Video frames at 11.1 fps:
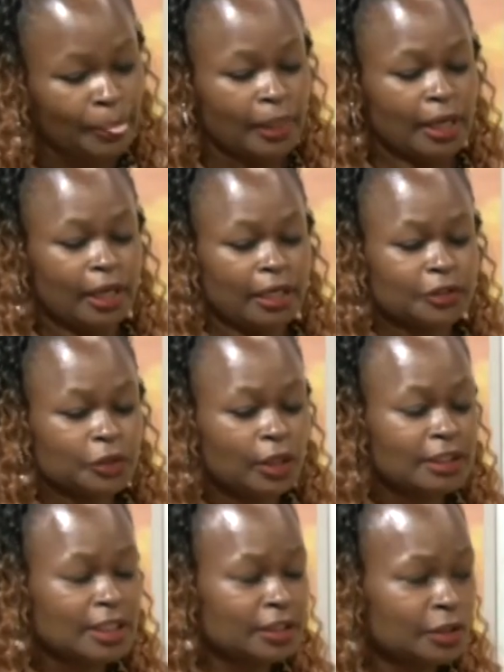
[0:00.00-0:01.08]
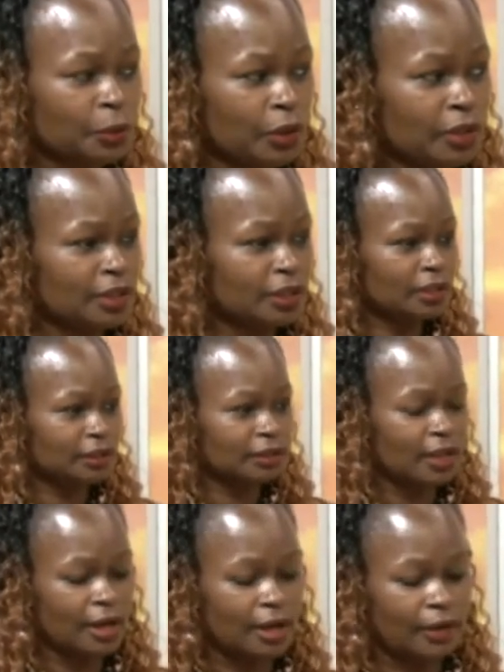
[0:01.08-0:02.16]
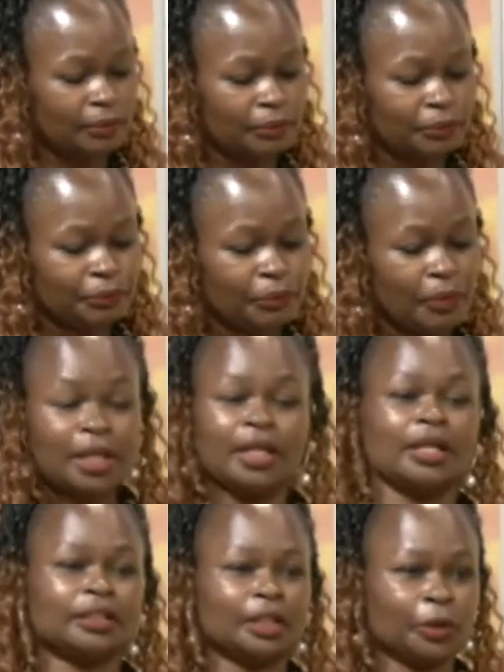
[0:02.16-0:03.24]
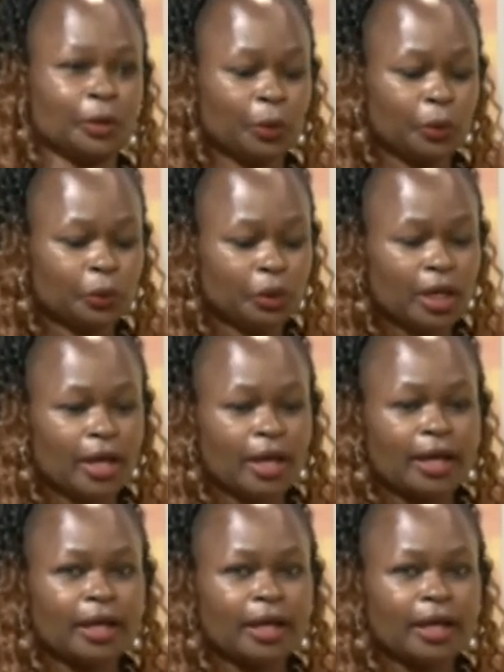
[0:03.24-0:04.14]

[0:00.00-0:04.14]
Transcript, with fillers: Mm-hmm. It's not as it was um, many years ago. Mm.